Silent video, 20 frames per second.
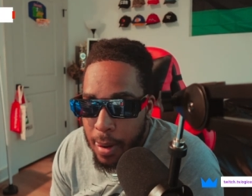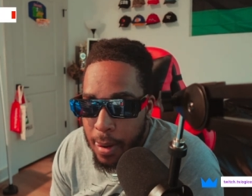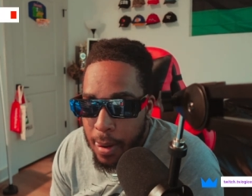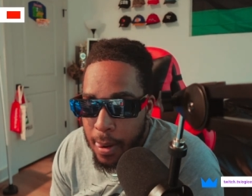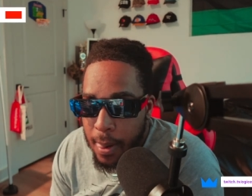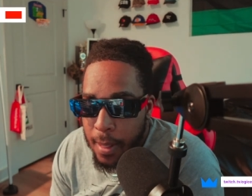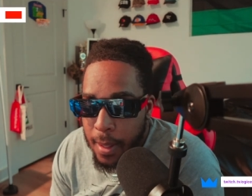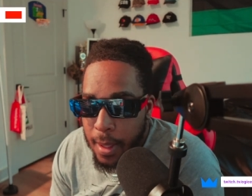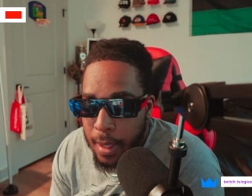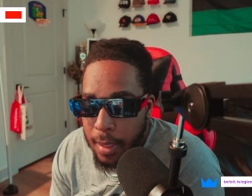
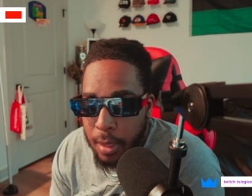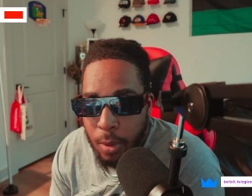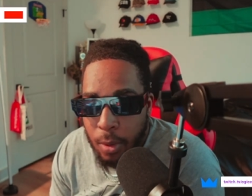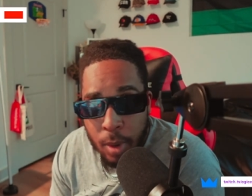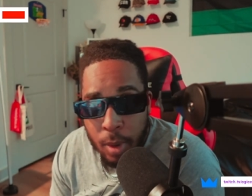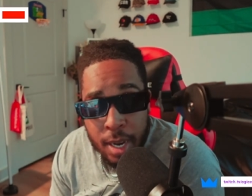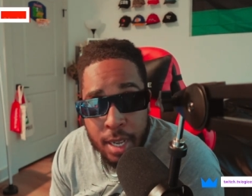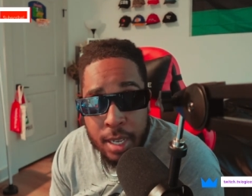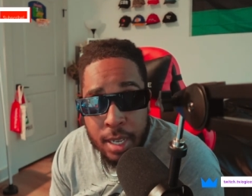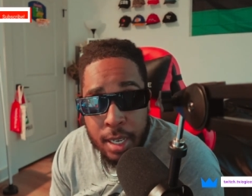And the
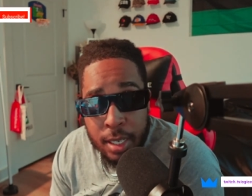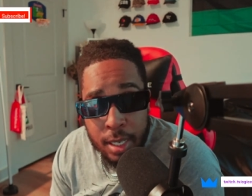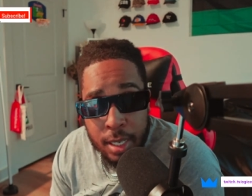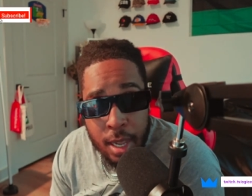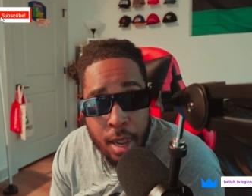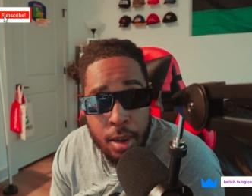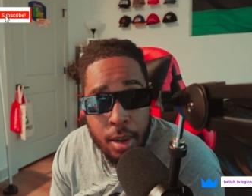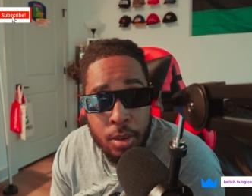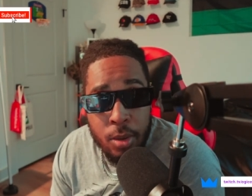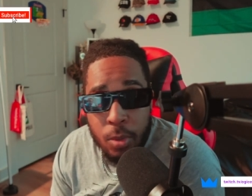way
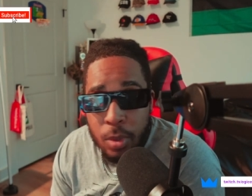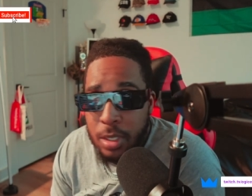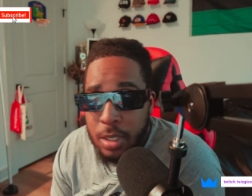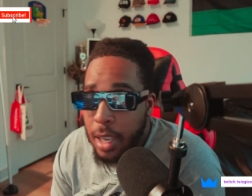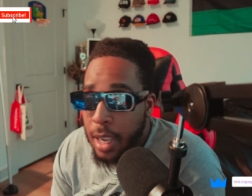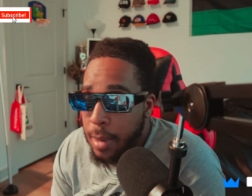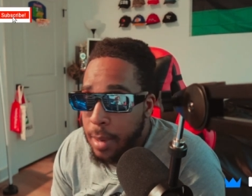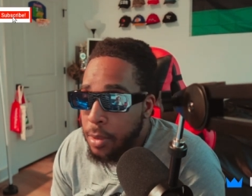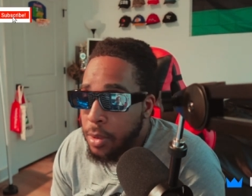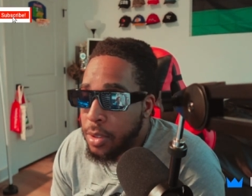Ngannou was
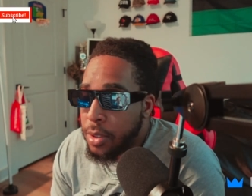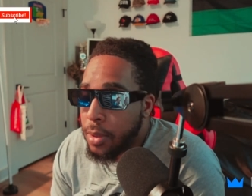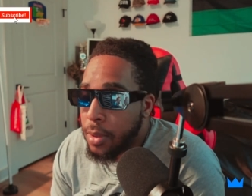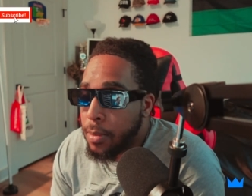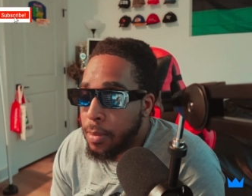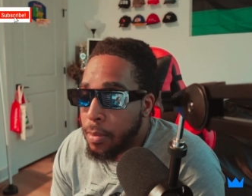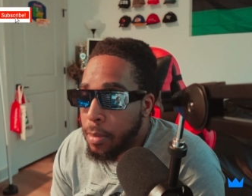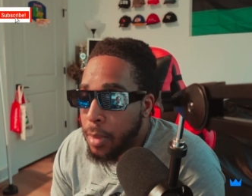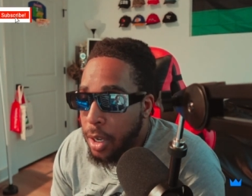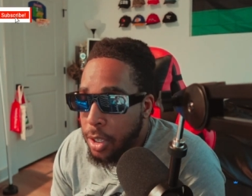able to
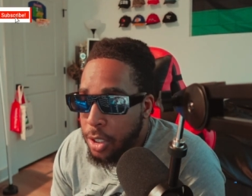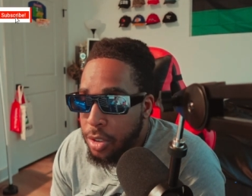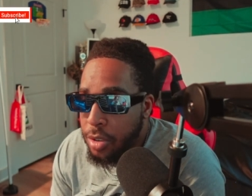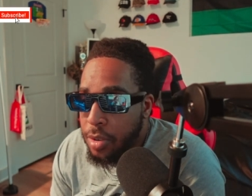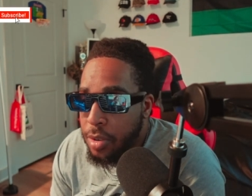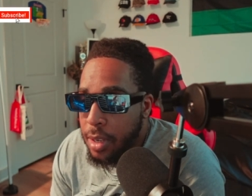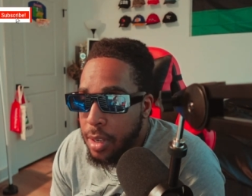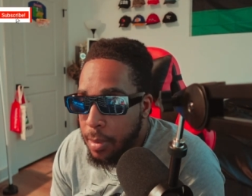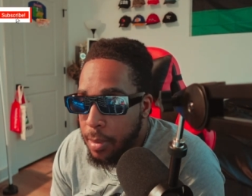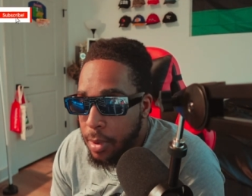muscle
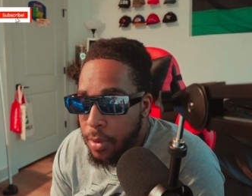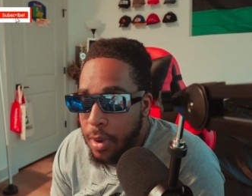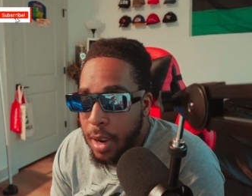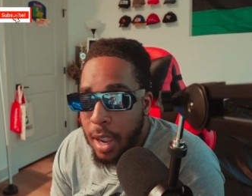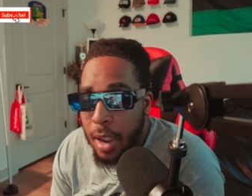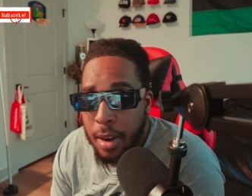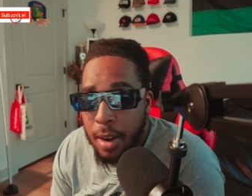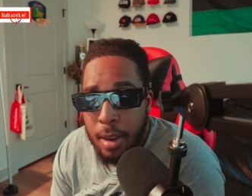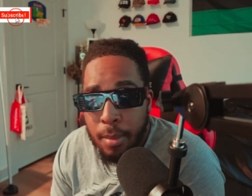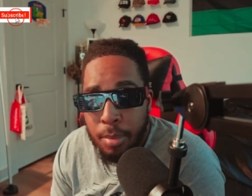him
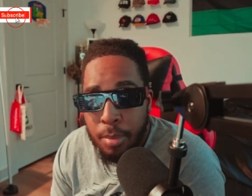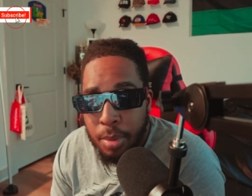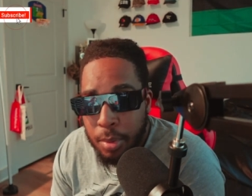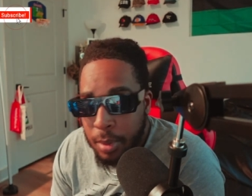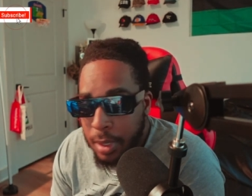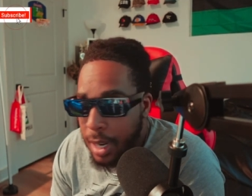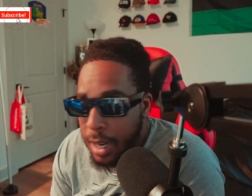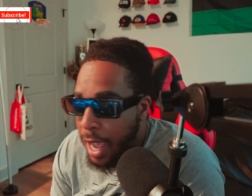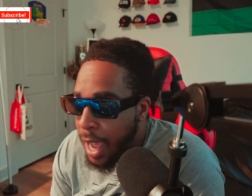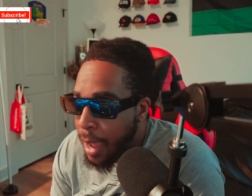around and p-
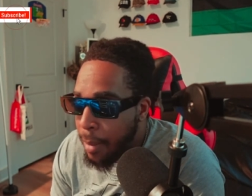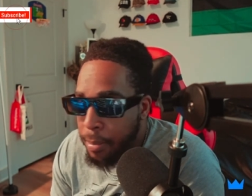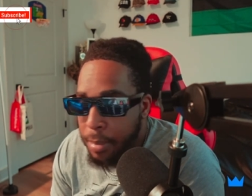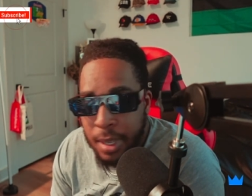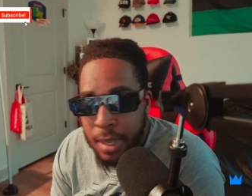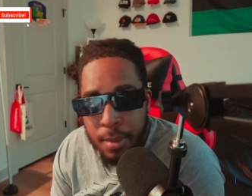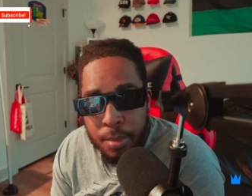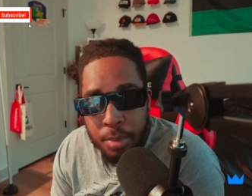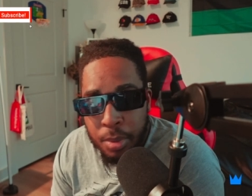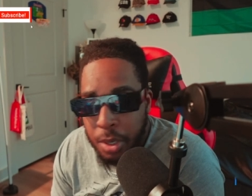not be
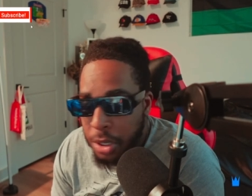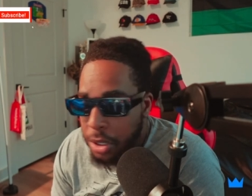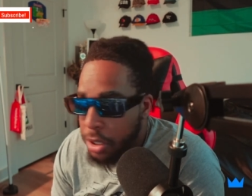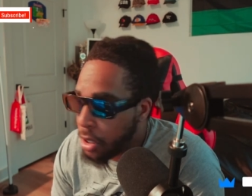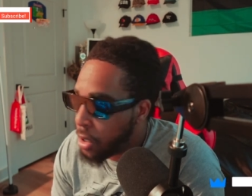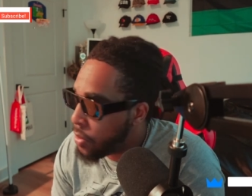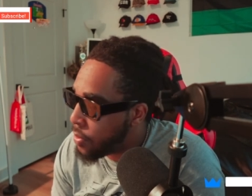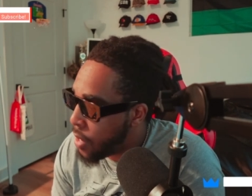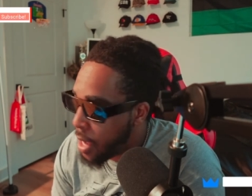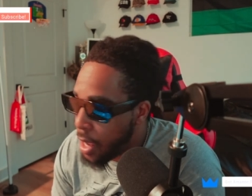pushed
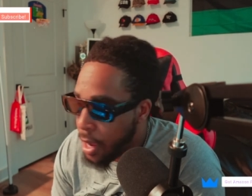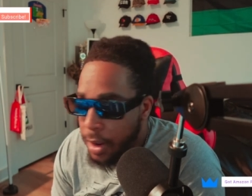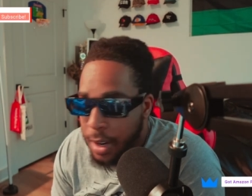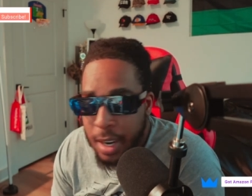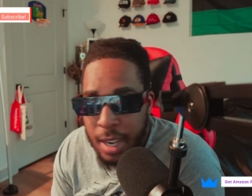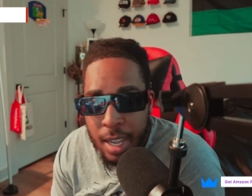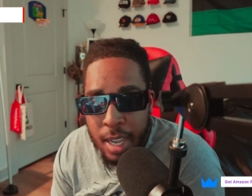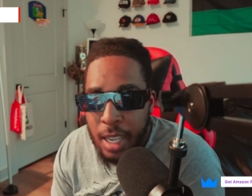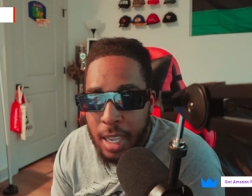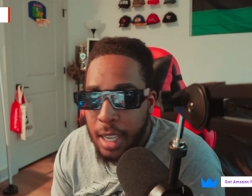around
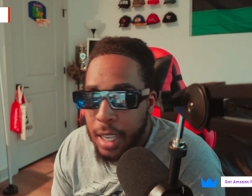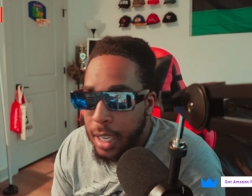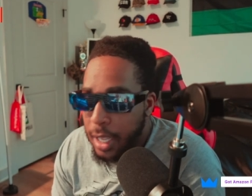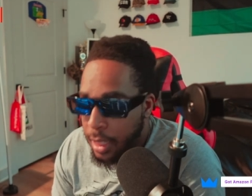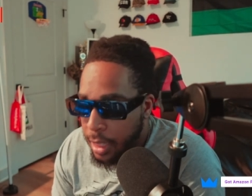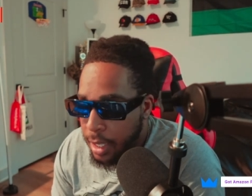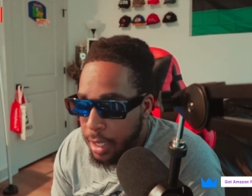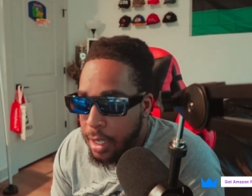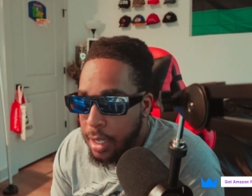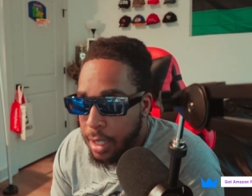in the
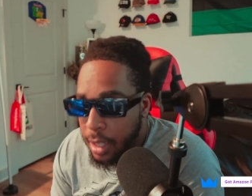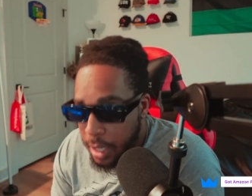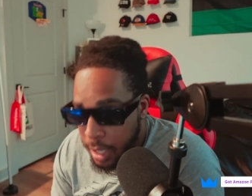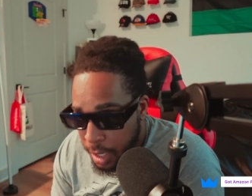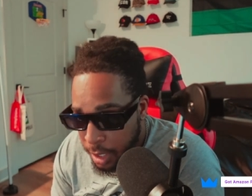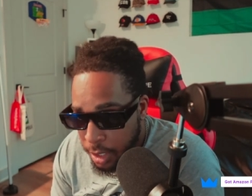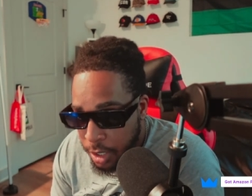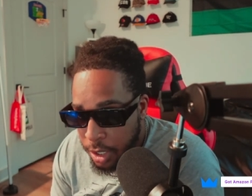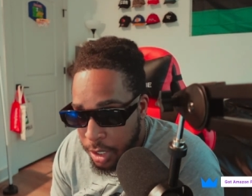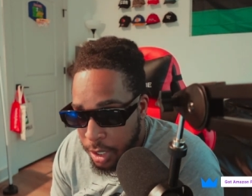
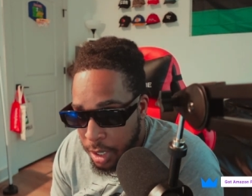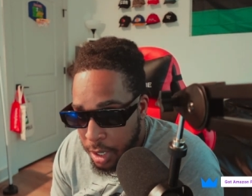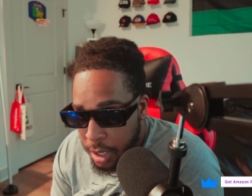clinch